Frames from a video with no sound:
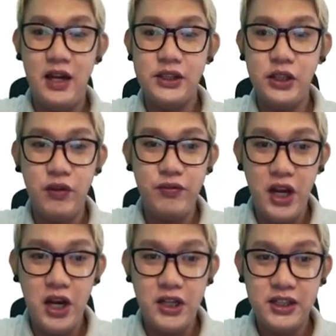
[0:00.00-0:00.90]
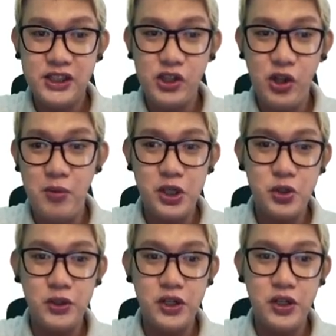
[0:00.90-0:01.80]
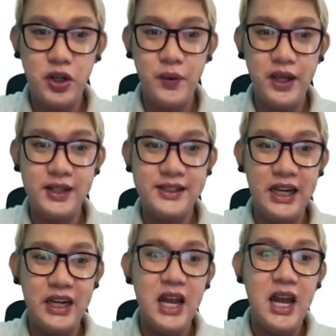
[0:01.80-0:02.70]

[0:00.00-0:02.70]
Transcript: And so if there is so much water going inside,